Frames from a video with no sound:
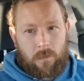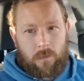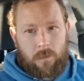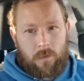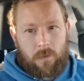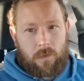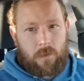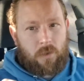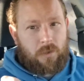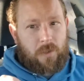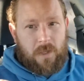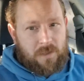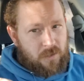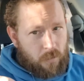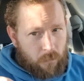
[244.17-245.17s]
Your
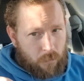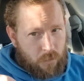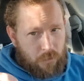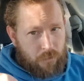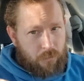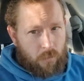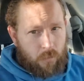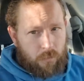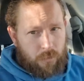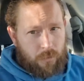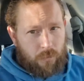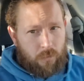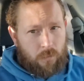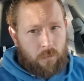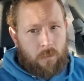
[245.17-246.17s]
thoughts don't control
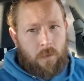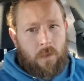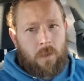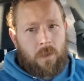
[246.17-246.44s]
you.